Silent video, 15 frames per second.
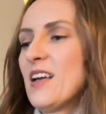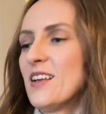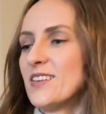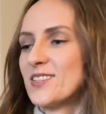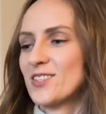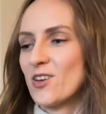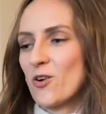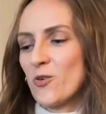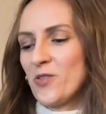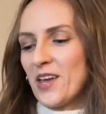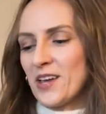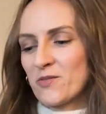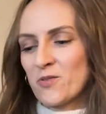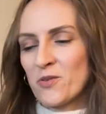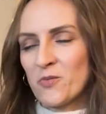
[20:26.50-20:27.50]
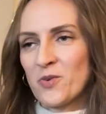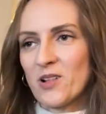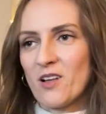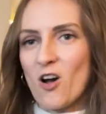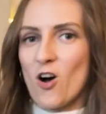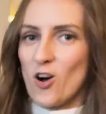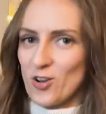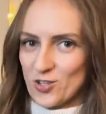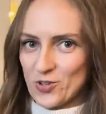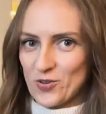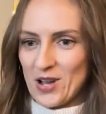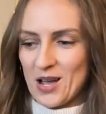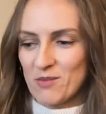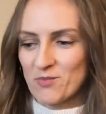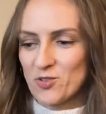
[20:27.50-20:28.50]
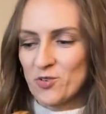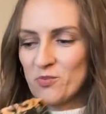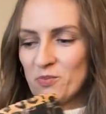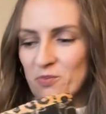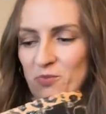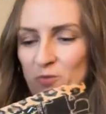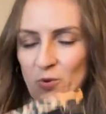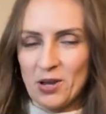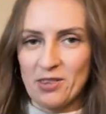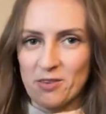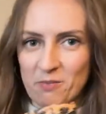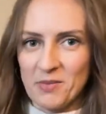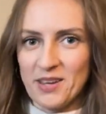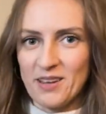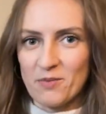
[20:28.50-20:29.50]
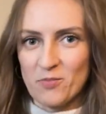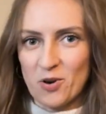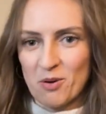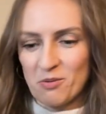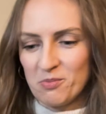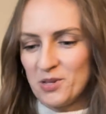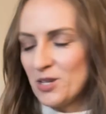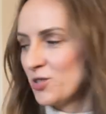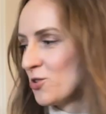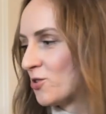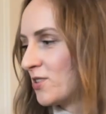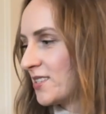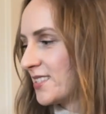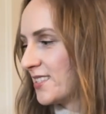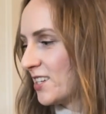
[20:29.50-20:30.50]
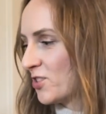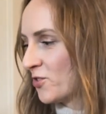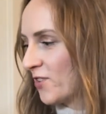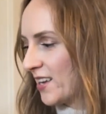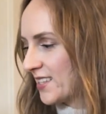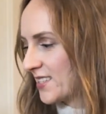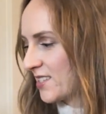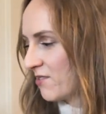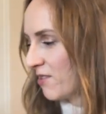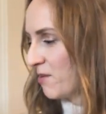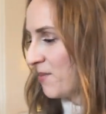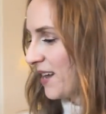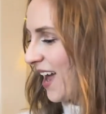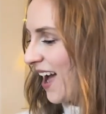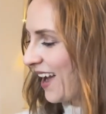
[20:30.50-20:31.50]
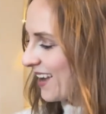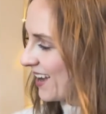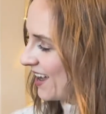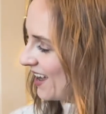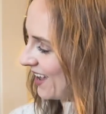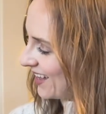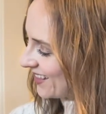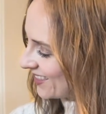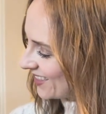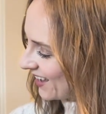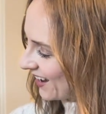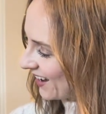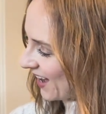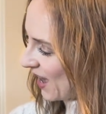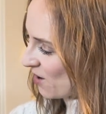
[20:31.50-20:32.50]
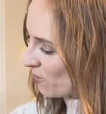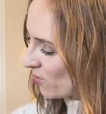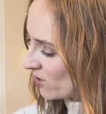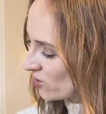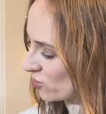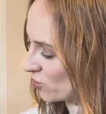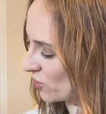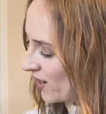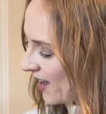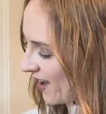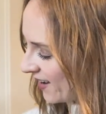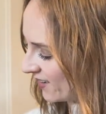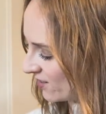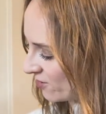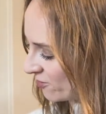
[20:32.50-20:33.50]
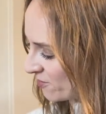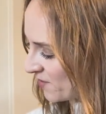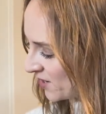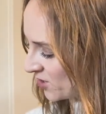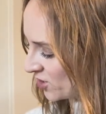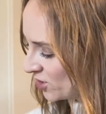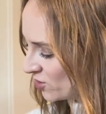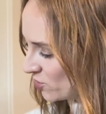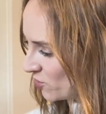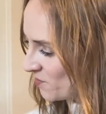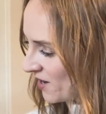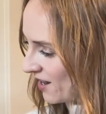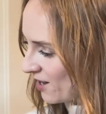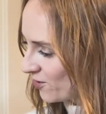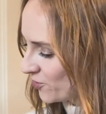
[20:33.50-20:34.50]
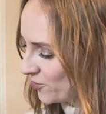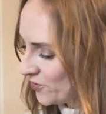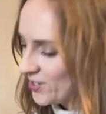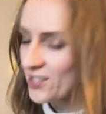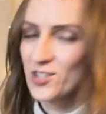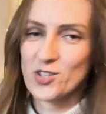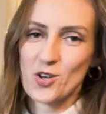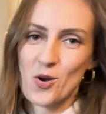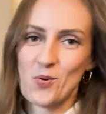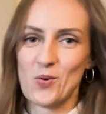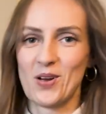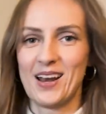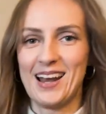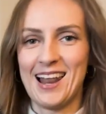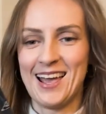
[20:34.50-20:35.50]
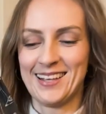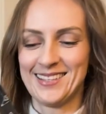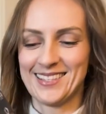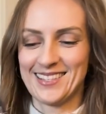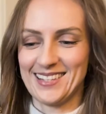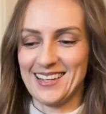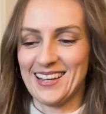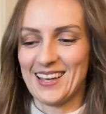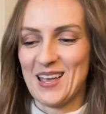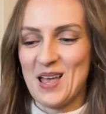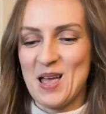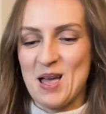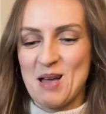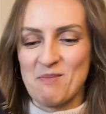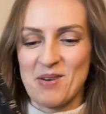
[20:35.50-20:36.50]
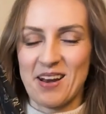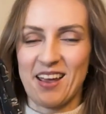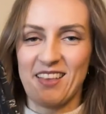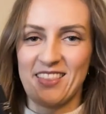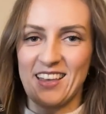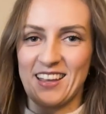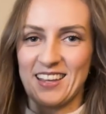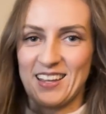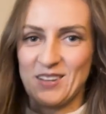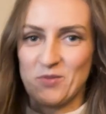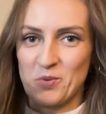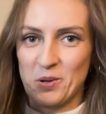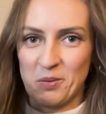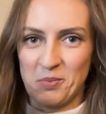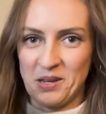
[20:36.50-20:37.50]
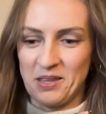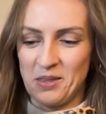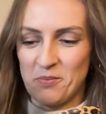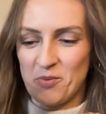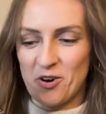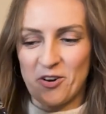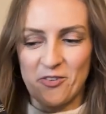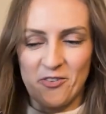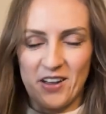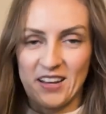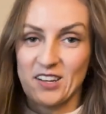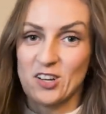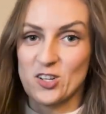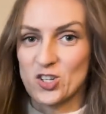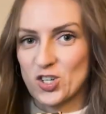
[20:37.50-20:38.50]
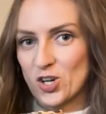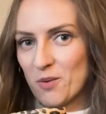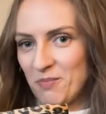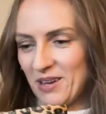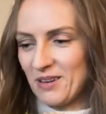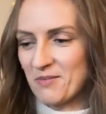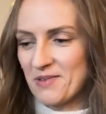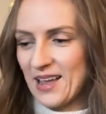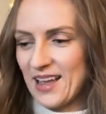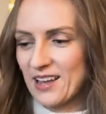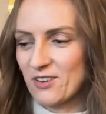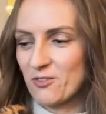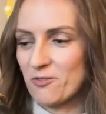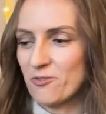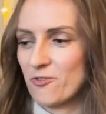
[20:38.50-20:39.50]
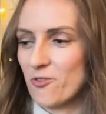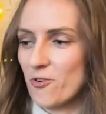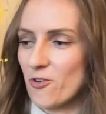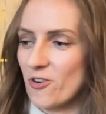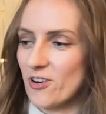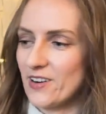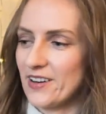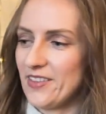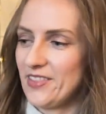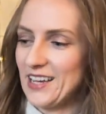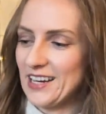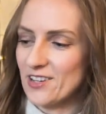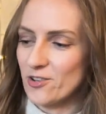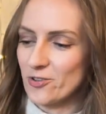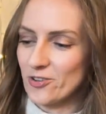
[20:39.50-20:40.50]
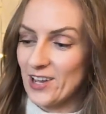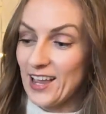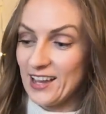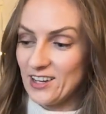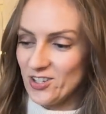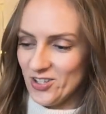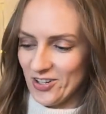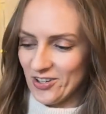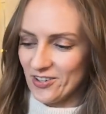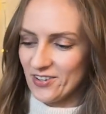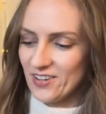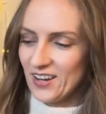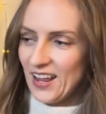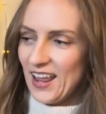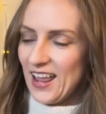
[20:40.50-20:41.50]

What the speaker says: So that one will also come with me probably to the Stitch Festival, but I think I want to kind of match it to my outfit, so let's see. But I think it will be the perfect shopping bag for that occasion.